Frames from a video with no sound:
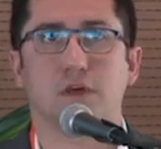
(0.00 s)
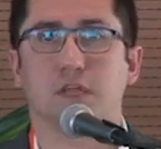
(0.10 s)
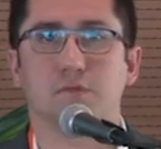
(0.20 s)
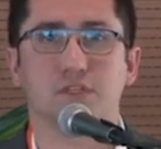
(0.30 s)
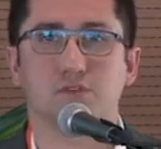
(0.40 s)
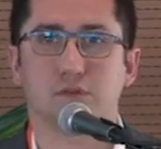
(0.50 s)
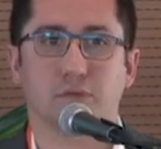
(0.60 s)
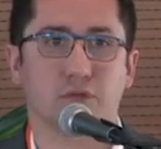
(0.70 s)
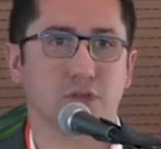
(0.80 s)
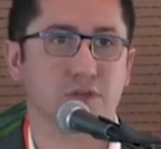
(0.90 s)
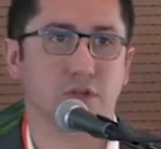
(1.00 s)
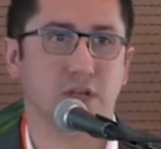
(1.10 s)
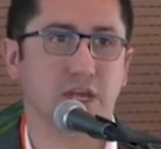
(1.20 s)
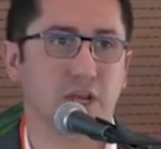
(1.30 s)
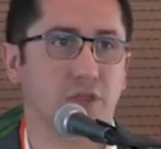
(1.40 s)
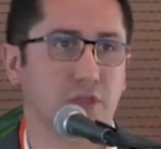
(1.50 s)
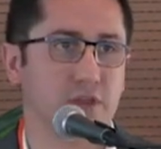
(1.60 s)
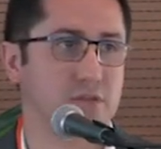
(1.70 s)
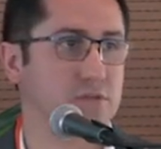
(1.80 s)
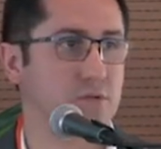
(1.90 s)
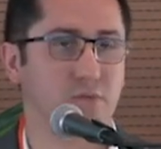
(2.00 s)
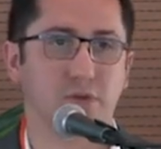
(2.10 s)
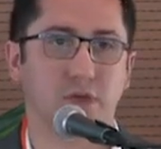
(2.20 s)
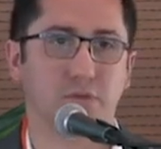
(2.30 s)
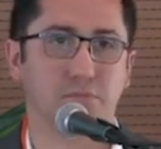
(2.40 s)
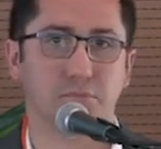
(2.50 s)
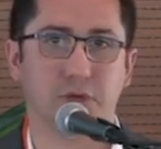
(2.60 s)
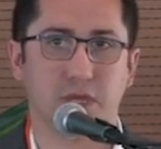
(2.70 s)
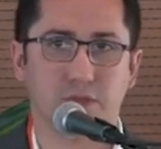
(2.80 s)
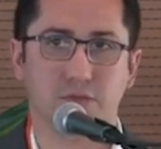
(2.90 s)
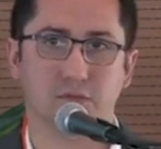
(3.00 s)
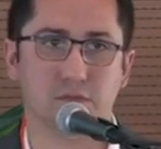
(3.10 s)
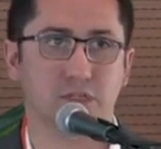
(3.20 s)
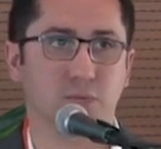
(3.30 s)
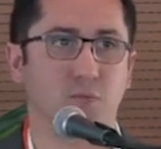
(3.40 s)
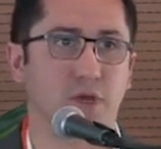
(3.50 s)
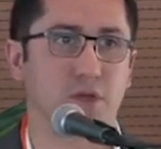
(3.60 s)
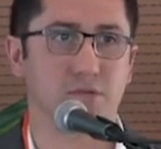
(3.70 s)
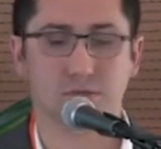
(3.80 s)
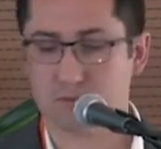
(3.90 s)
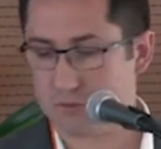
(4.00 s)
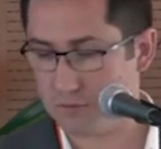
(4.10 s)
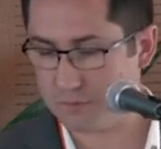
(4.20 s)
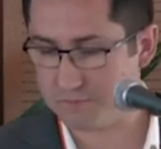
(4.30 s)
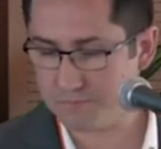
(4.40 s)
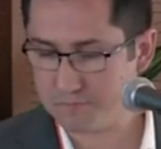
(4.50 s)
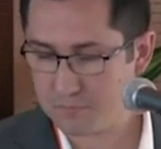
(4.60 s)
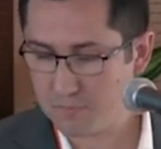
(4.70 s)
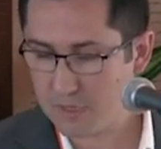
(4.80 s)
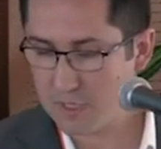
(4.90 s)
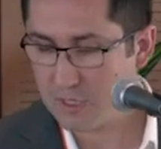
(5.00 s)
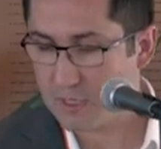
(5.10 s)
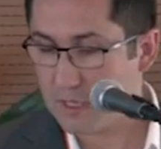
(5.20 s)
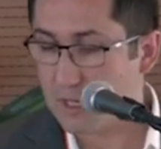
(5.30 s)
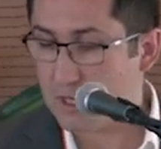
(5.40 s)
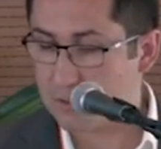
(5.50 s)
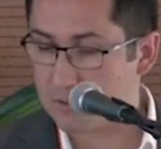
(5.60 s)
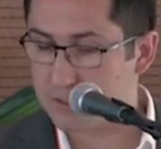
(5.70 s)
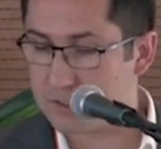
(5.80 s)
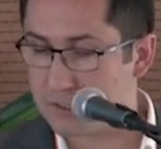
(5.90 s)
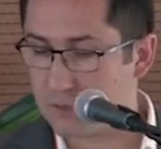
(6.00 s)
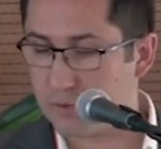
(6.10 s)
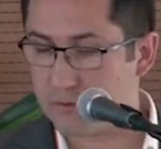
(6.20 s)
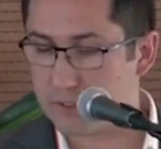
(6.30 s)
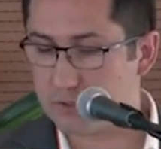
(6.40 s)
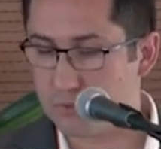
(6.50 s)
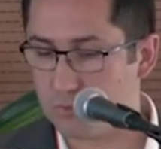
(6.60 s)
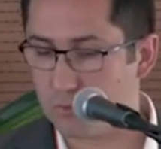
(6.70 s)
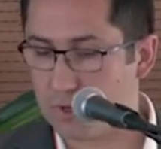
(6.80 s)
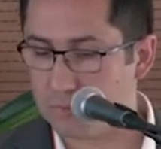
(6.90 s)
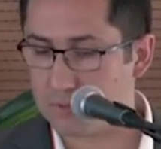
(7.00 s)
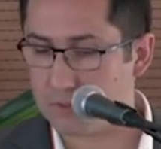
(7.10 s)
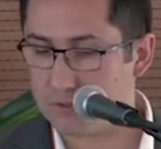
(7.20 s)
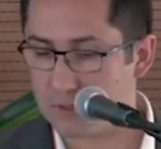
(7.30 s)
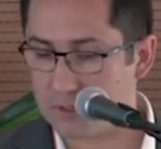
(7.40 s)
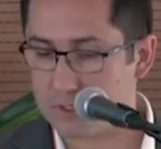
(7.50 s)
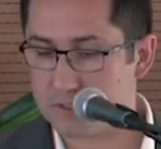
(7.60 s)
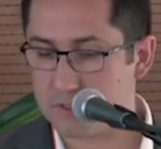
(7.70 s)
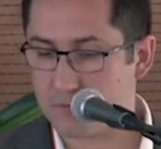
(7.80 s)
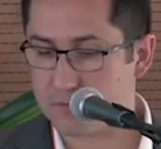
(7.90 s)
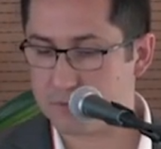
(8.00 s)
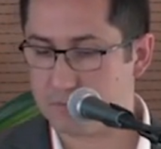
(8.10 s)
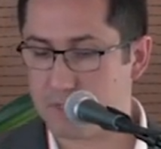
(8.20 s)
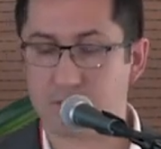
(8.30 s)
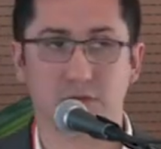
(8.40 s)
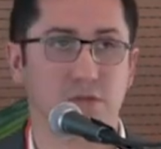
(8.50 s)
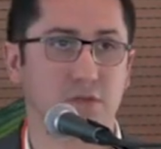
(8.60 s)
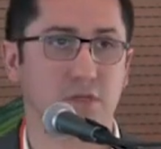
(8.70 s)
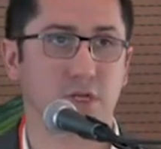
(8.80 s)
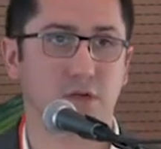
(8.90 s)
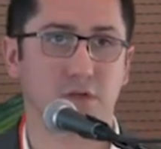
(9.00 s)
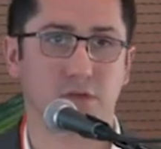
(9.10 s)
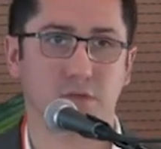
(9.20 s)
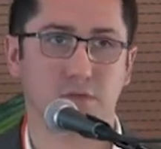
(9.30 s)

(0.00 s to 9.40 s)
administrative things, legal things, we can't pay the same way. So, and this is equivalent to $1 million of spend yearly,